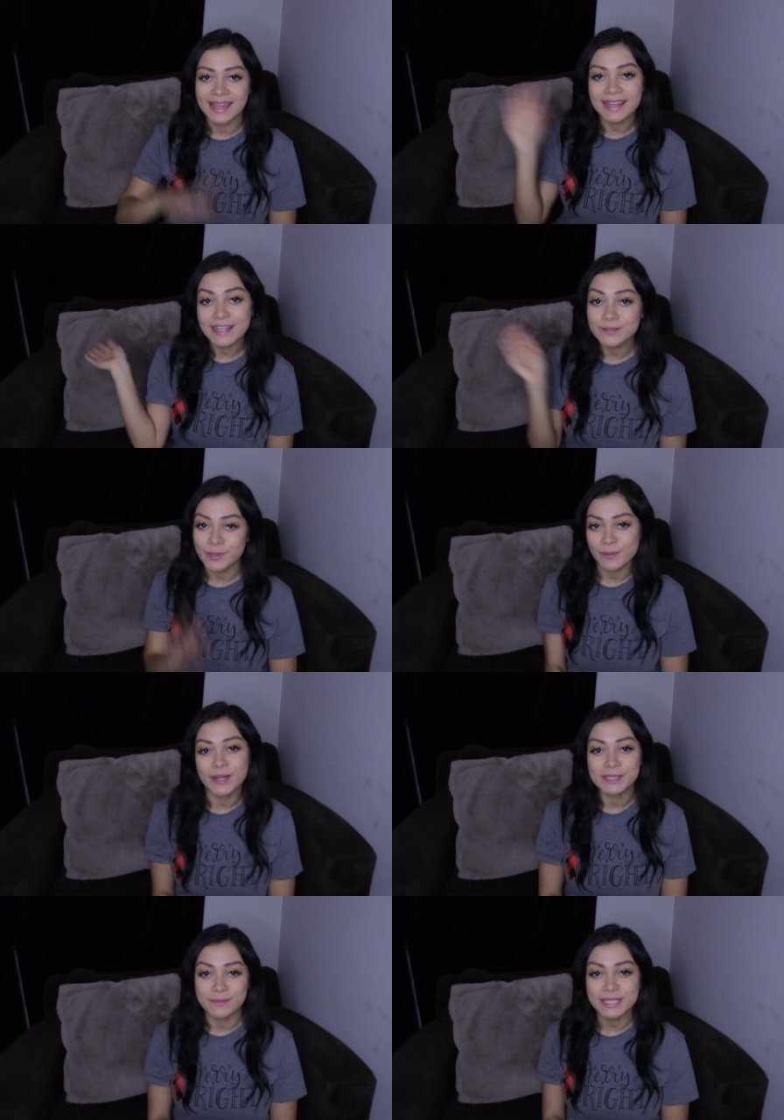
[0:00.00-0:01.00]
Hey guys, welcome
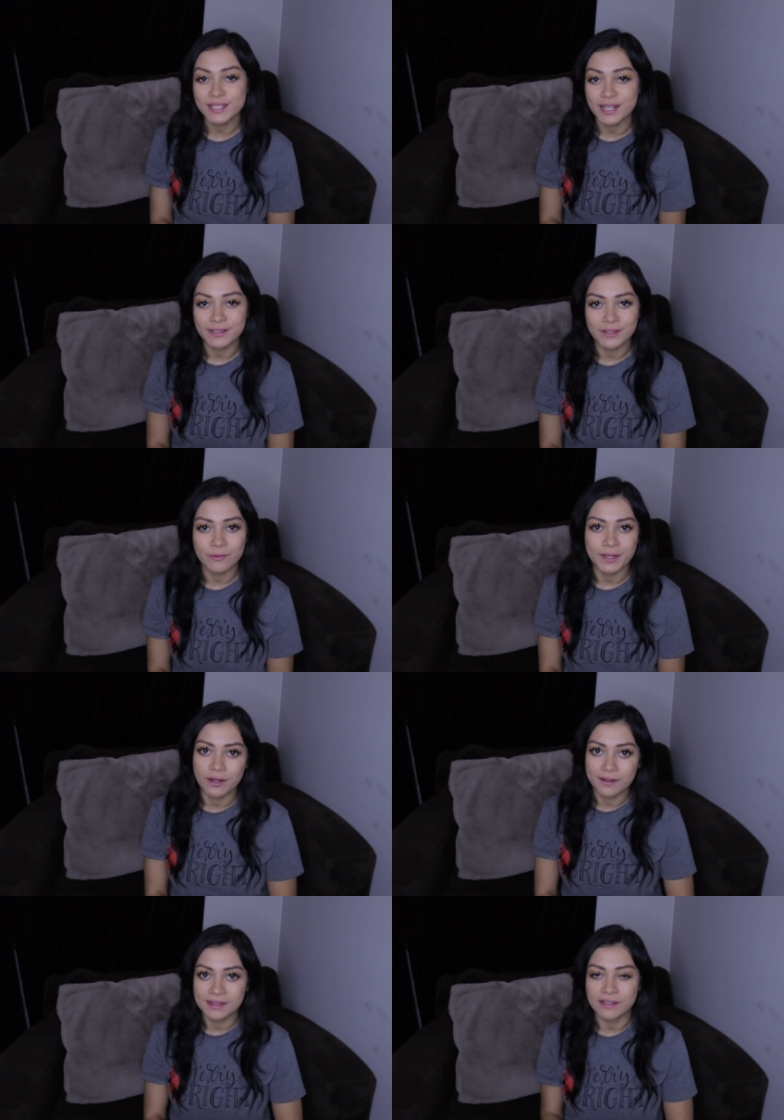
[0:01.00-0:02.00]
back to my channel. We
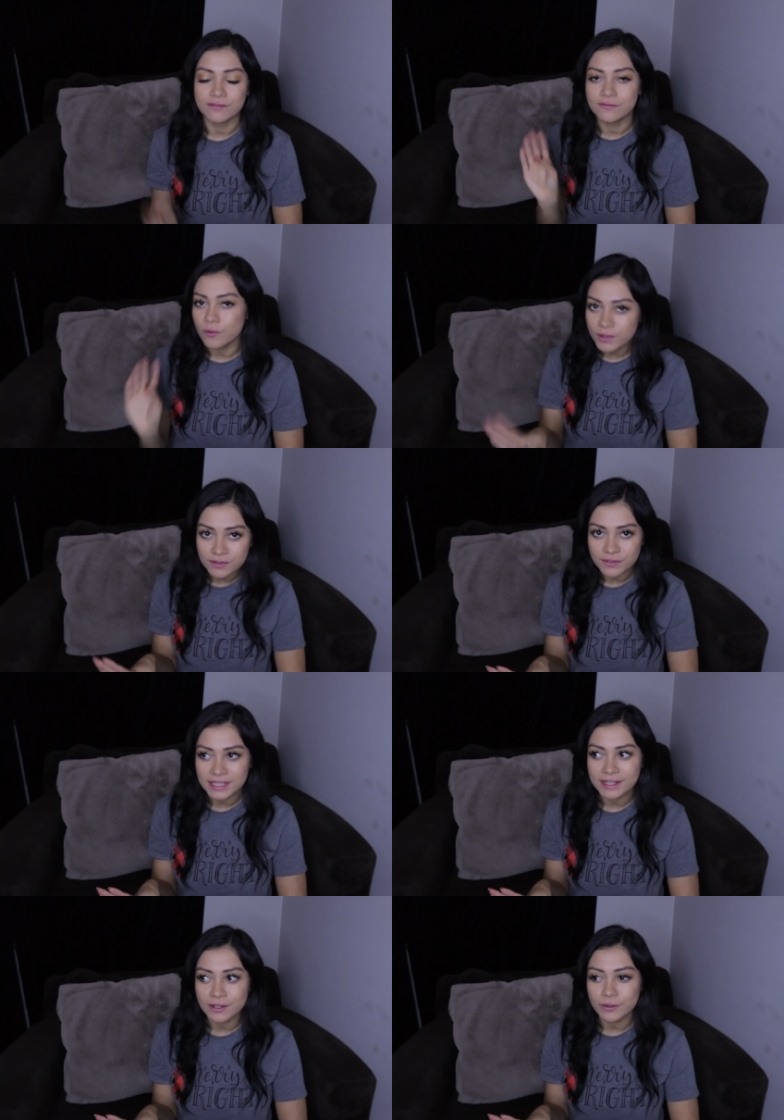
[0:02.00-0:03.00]
are on the fourth
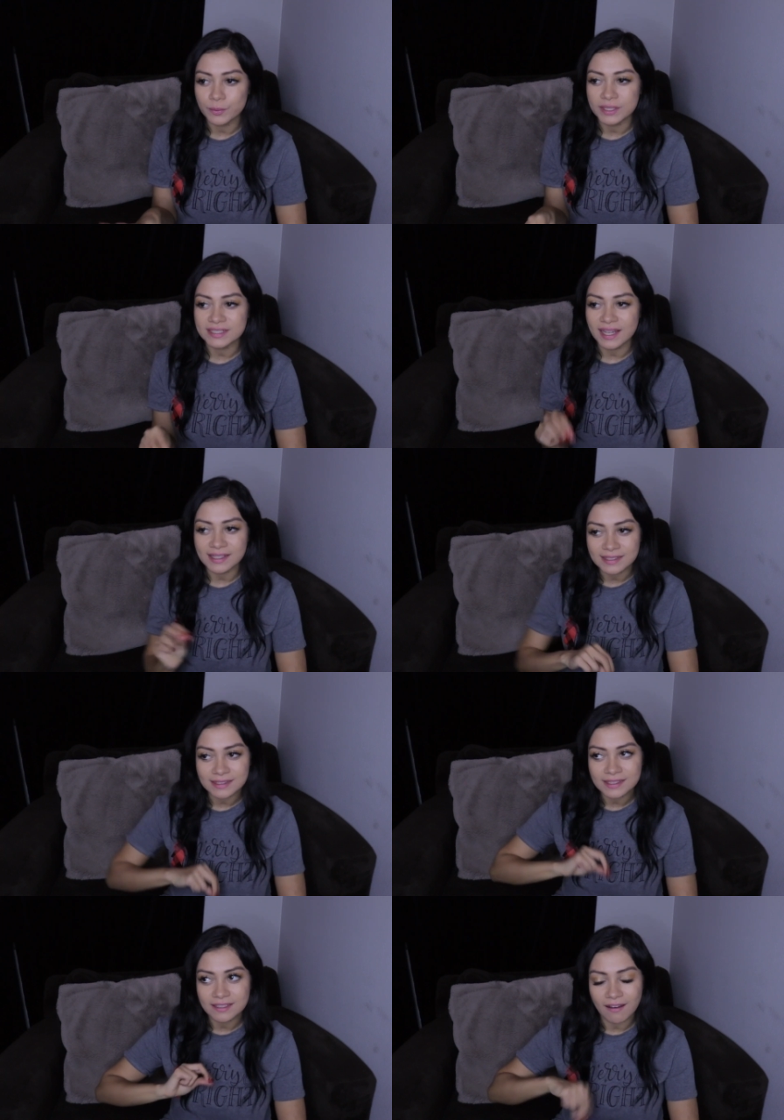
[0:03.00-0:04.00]
video, but
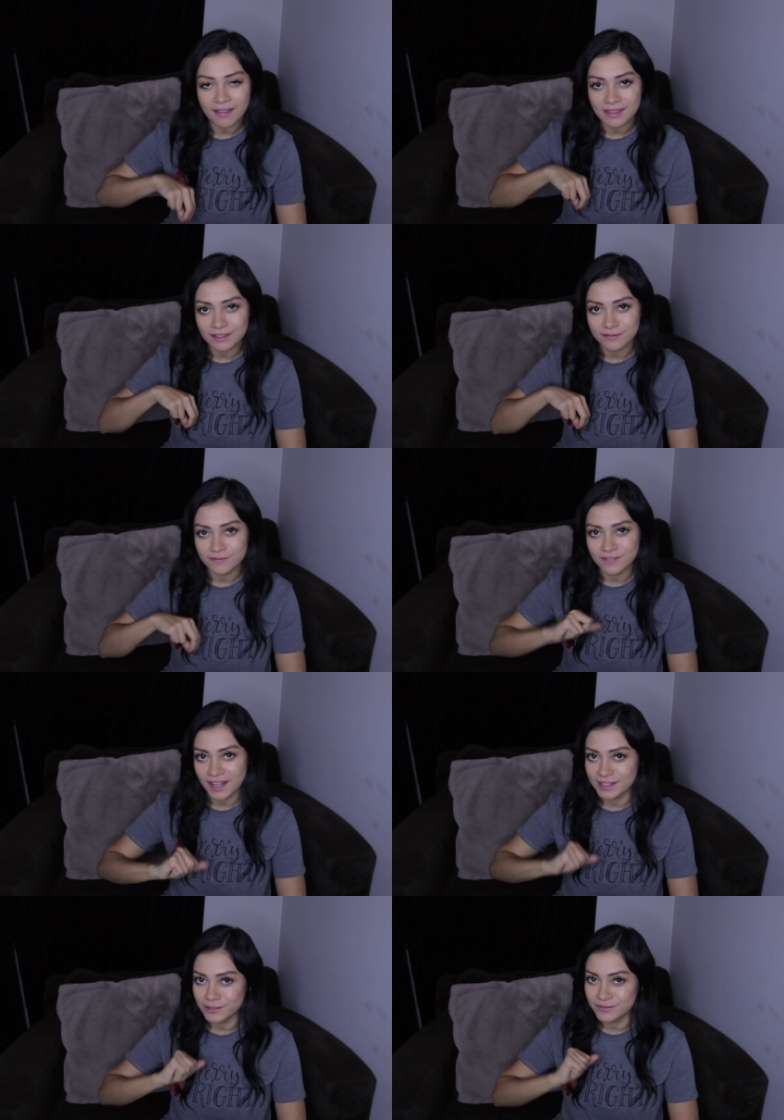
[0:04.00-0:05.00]
technically not the
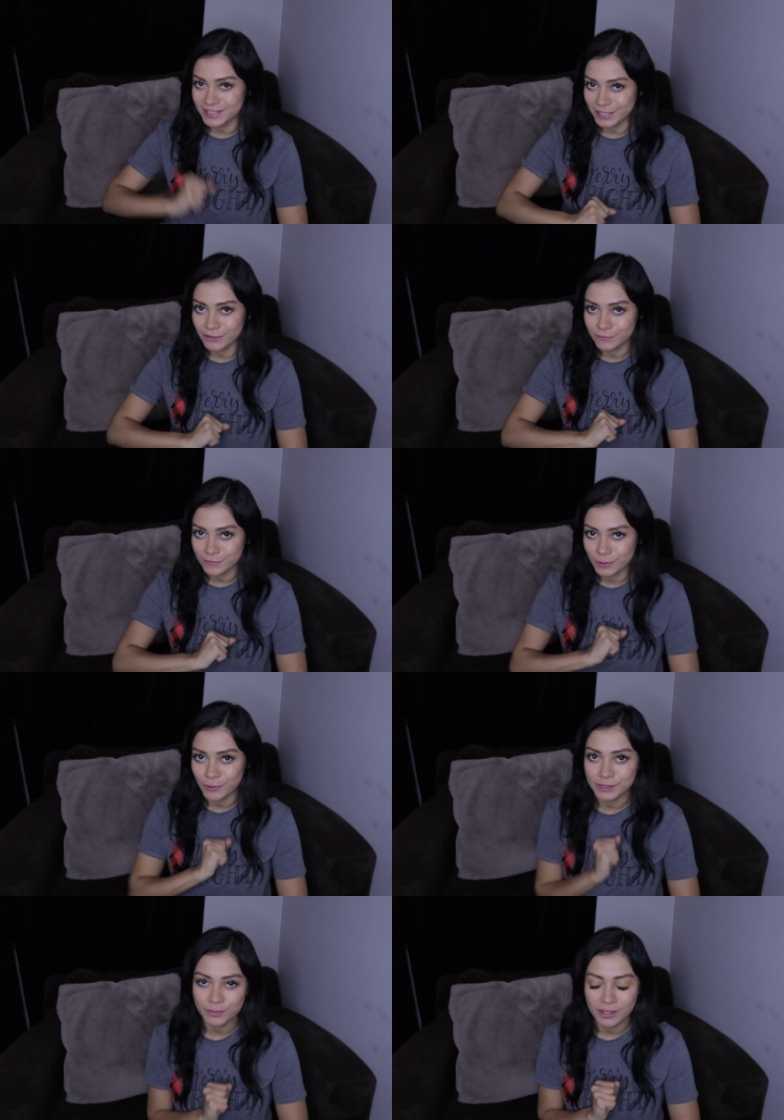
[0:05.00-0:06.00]
final video for
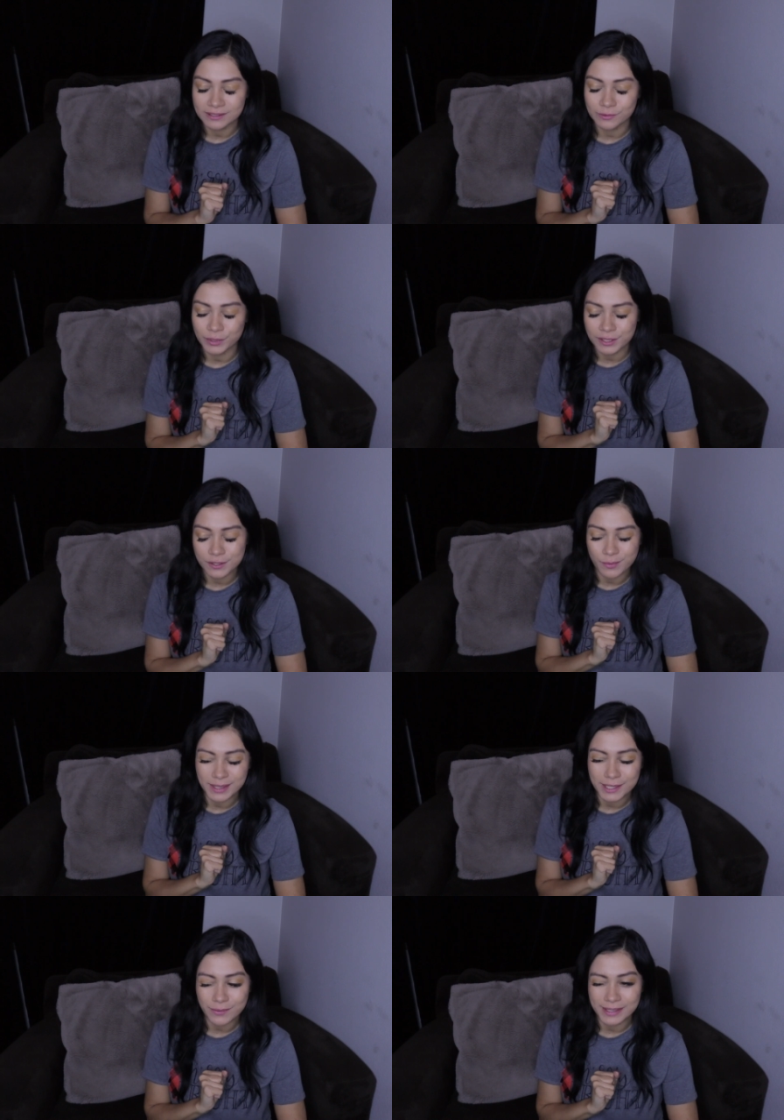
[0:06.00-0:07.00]
Goldie Boxed Winter
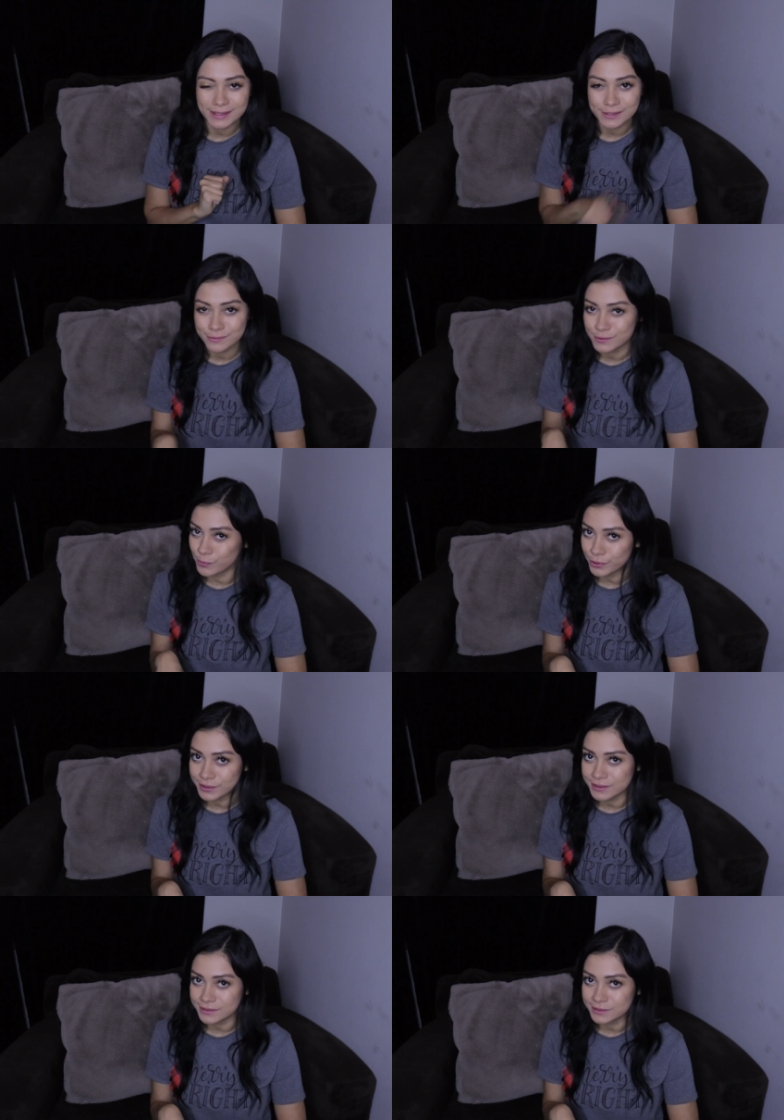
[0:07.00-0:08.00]
2022
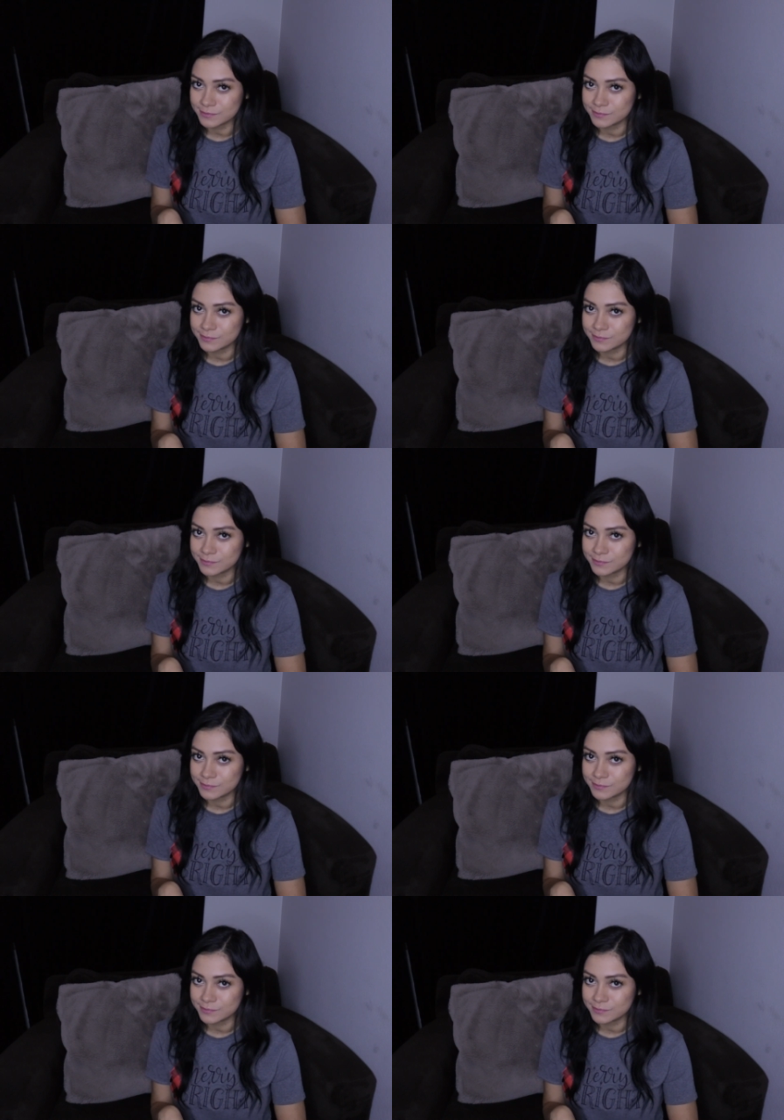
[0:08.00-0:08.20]
spoilers.